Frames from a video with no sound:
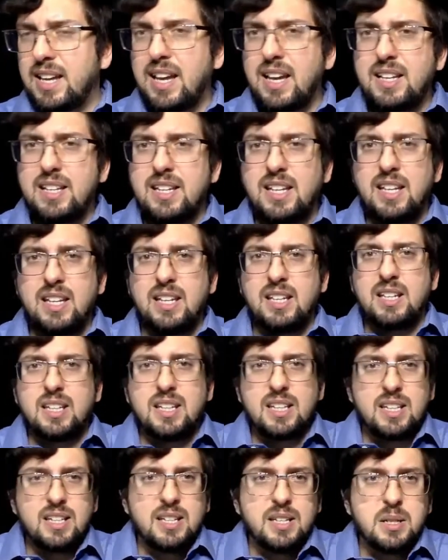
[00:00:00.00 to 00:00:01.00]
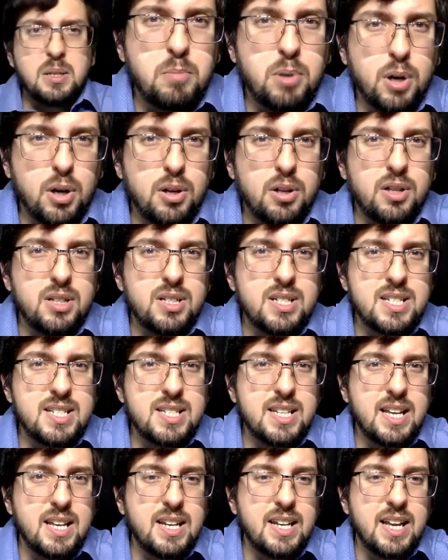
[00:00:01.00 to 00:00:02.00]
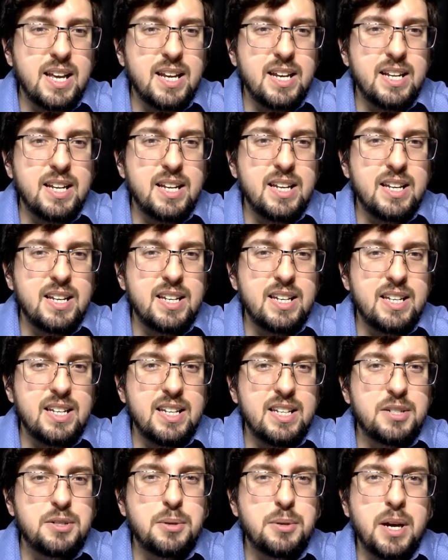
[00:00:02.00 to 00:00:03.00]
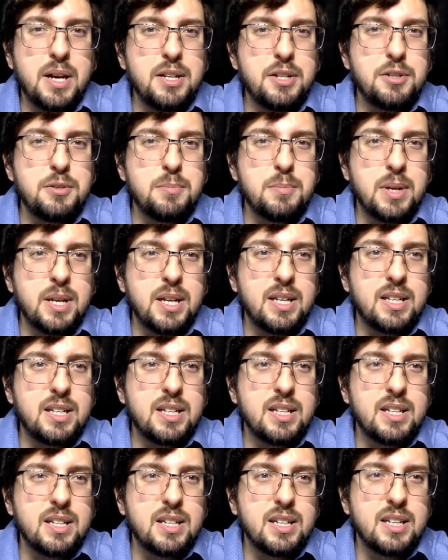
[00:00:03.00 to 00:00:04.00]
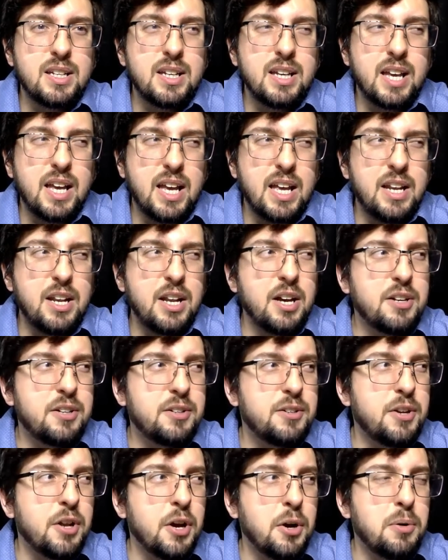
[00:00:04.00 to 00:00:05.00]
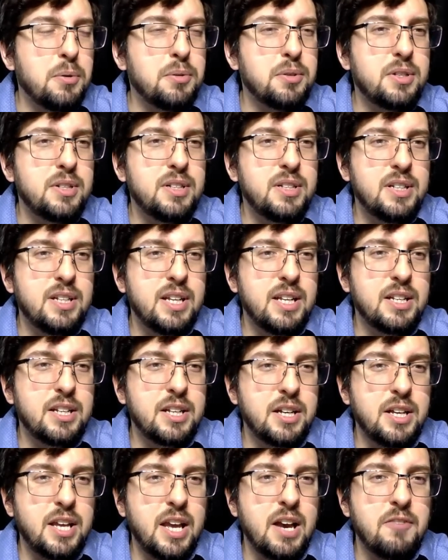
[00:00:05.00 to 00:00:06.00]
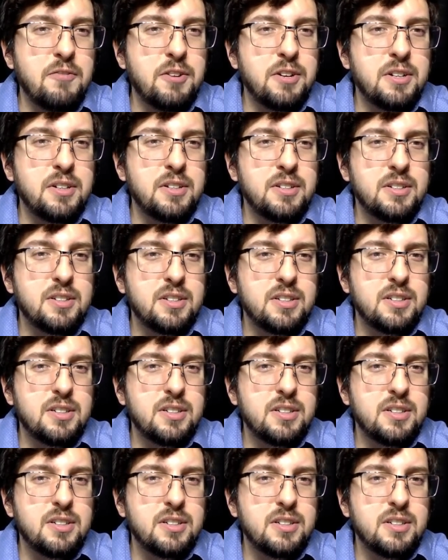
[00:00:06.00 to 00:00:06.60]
I think Paul said that it, he tried to make another note than Goyava,